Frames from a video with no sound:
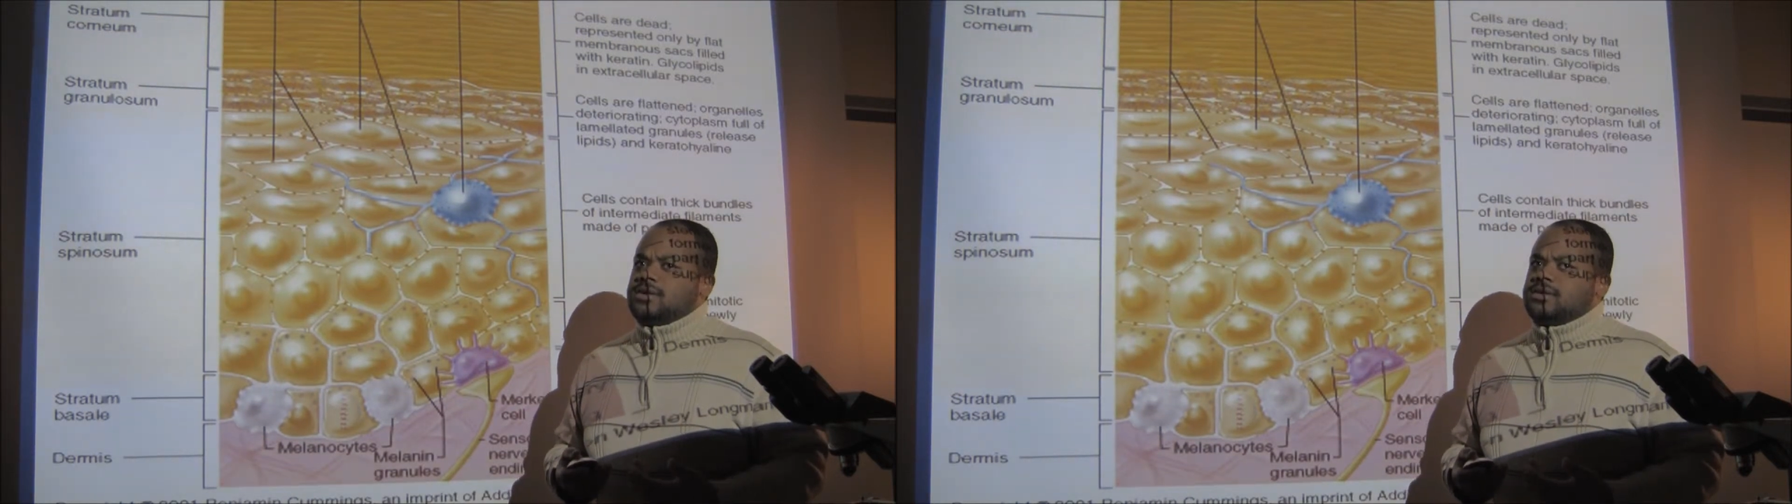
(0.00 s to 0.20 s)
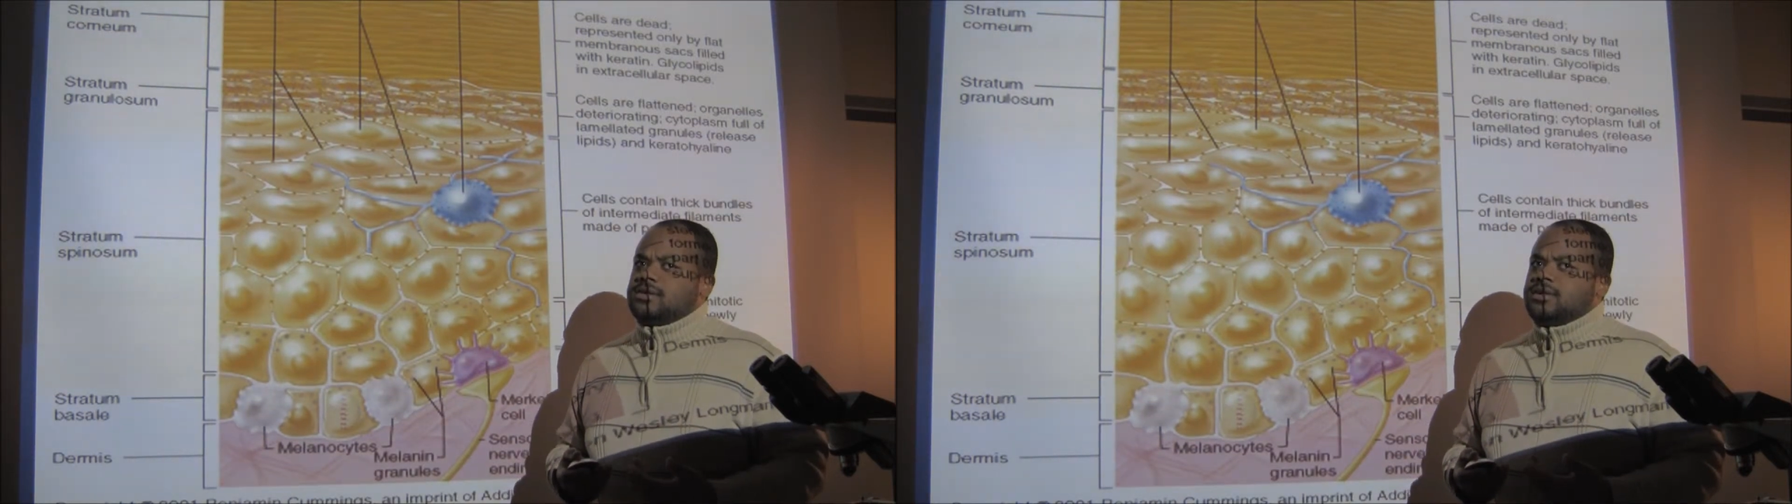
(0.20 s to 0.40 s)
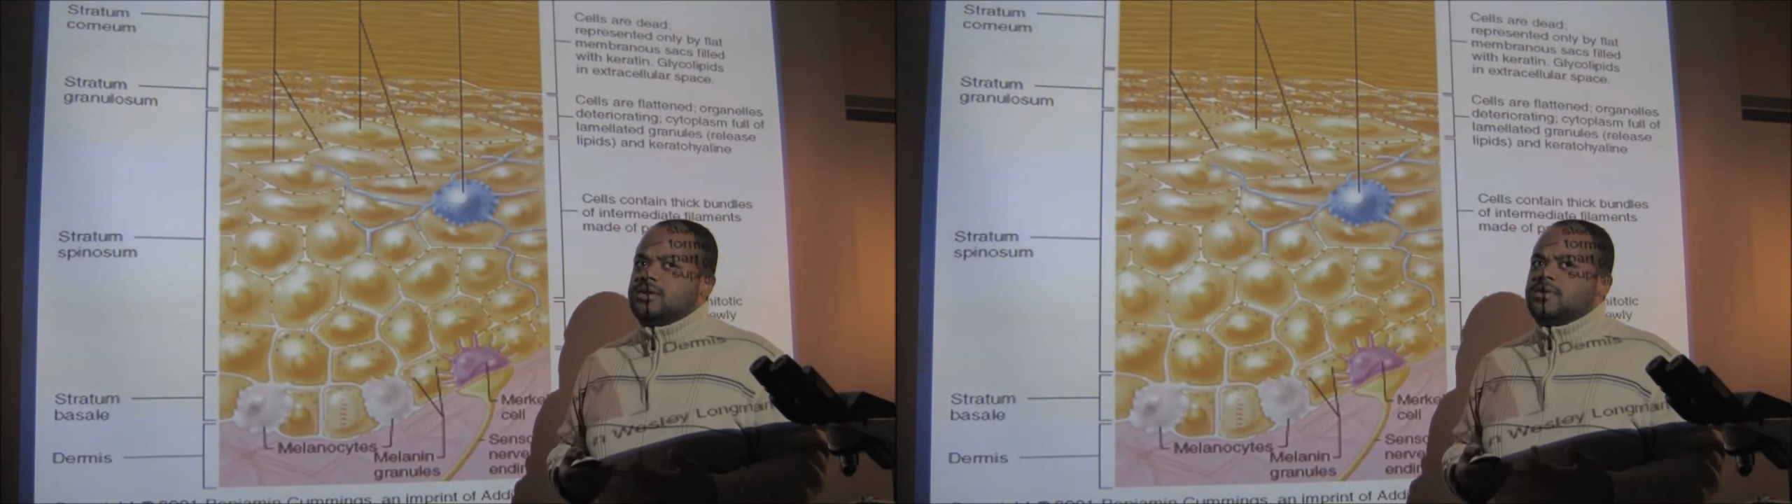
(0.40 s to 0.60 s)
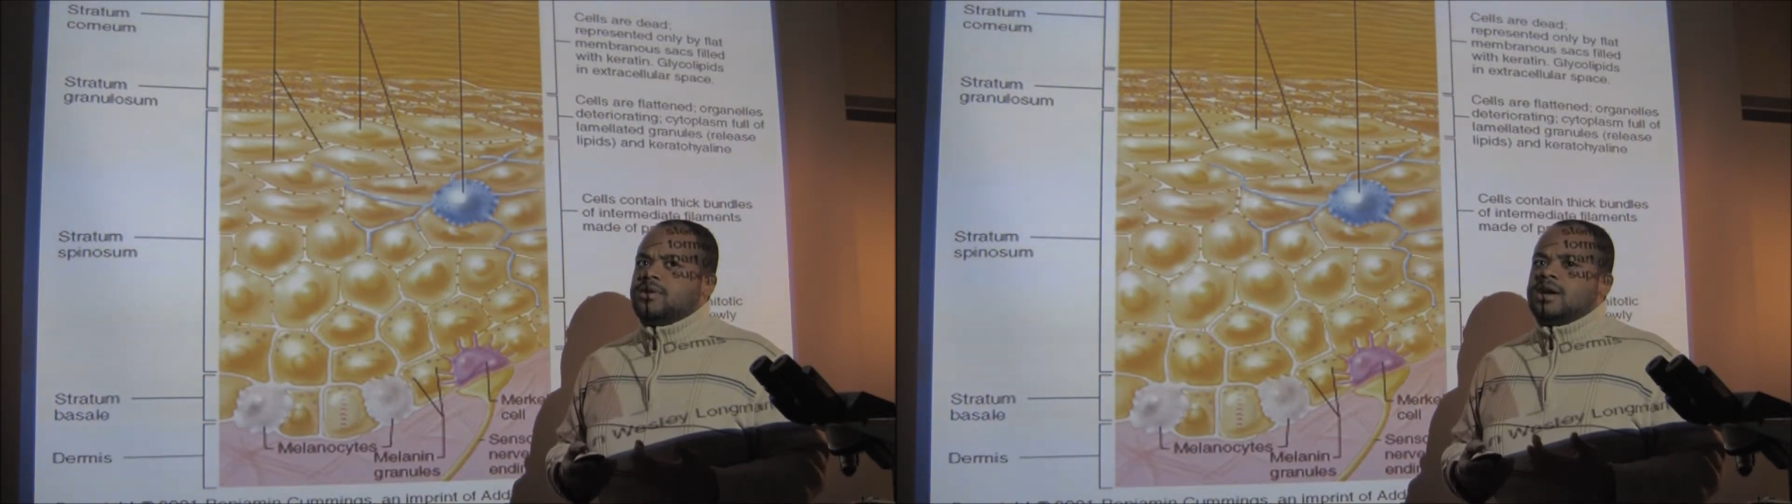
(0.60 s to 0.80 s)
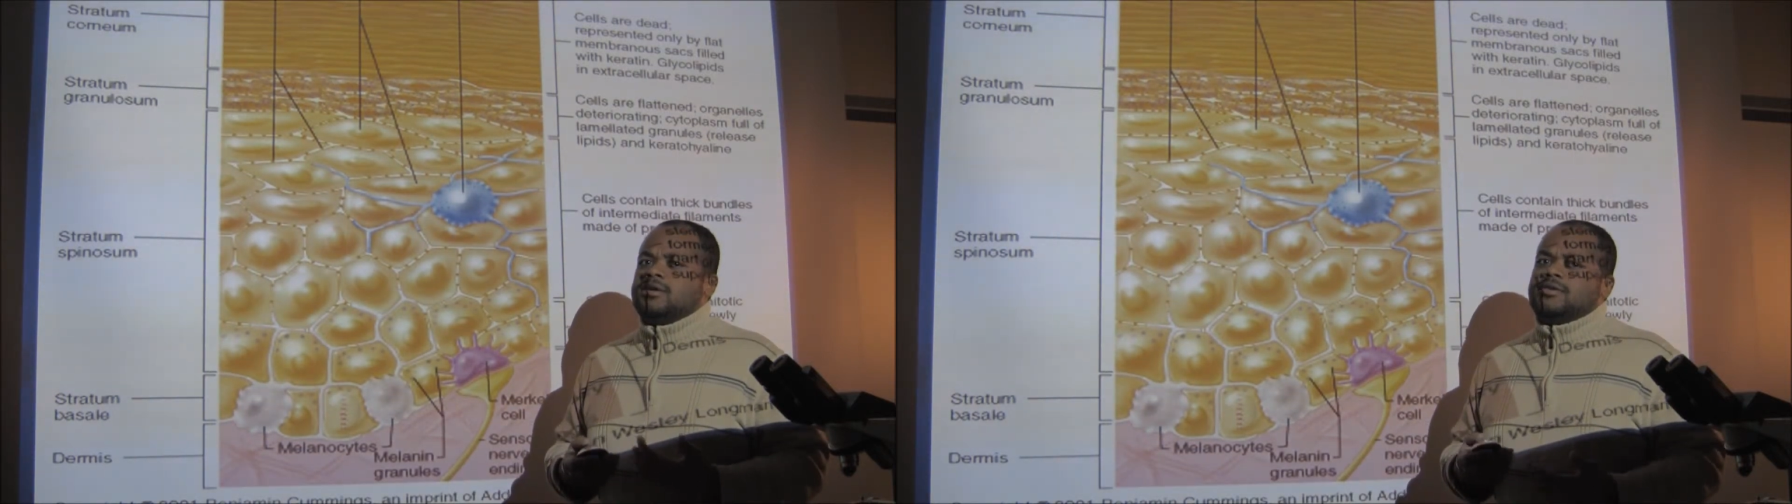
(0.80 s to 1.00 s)
is still
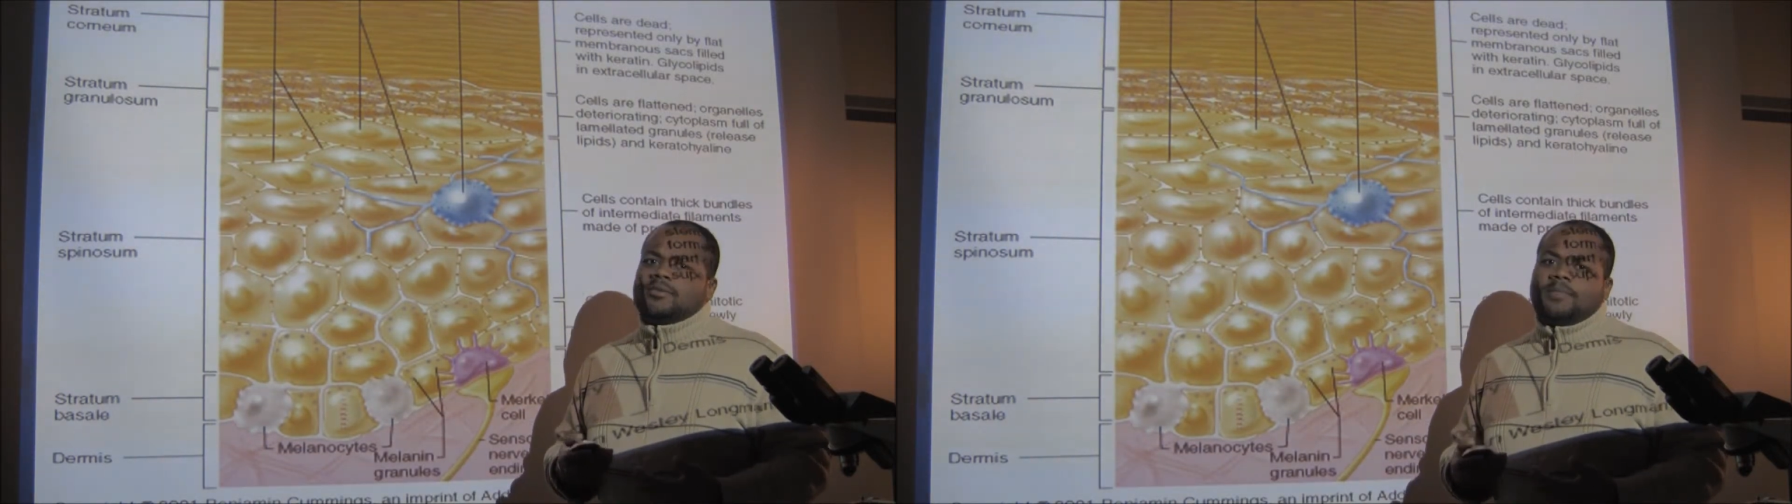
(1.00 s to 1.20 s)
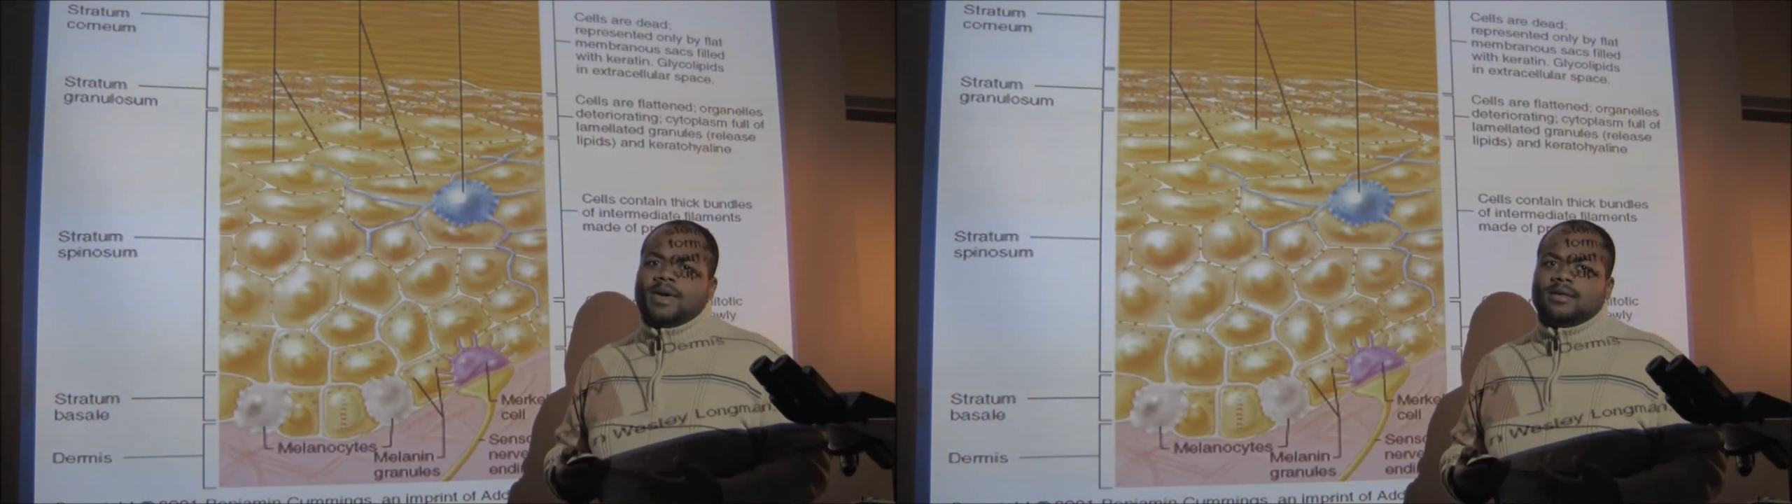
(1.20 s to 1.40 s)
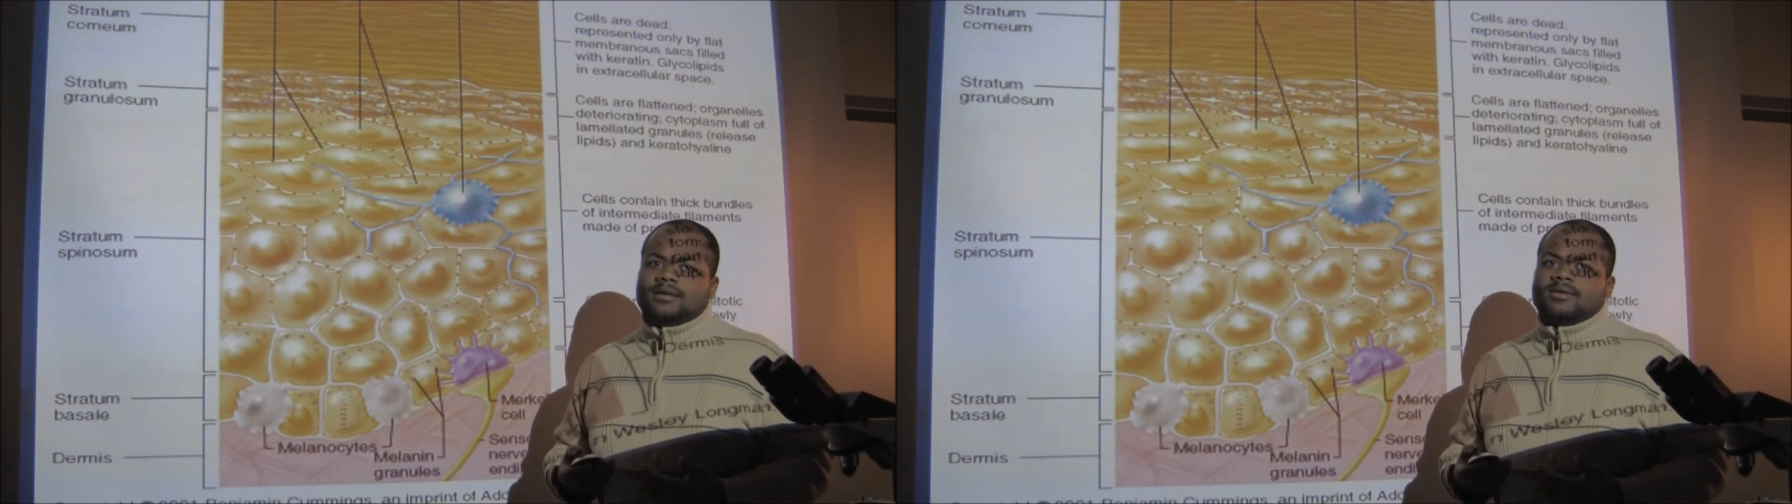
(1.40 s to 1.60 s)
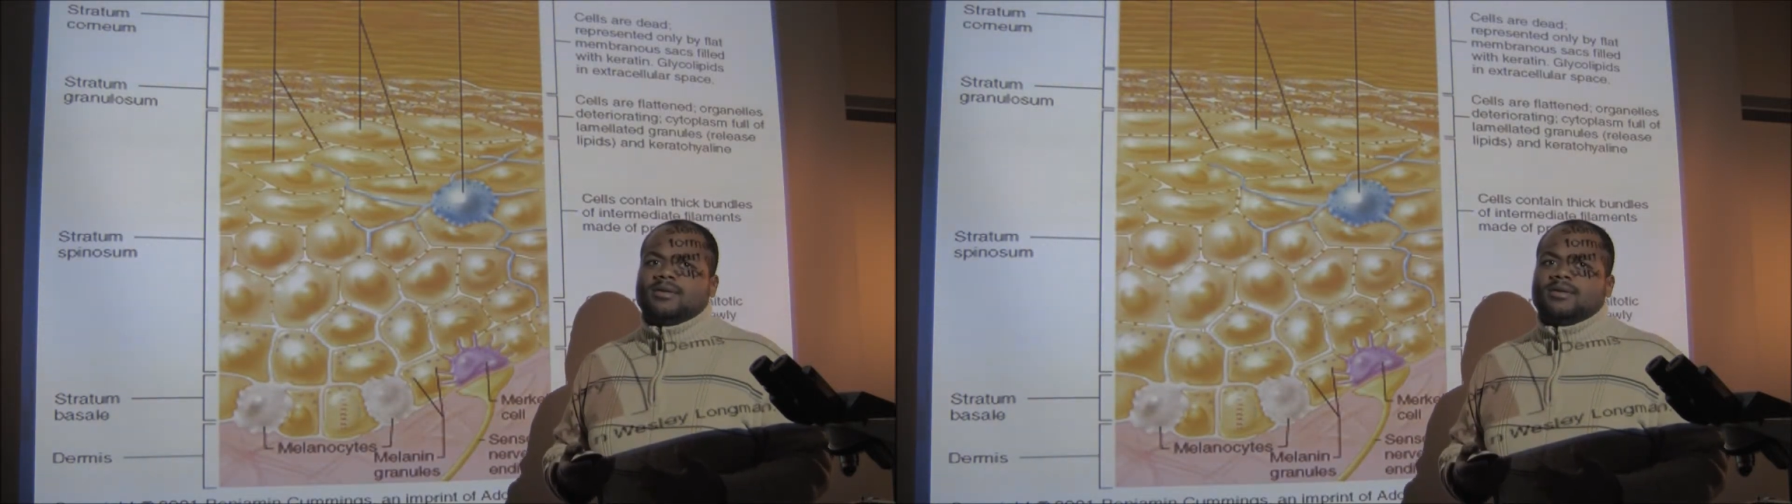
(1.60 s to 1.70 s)
under debate.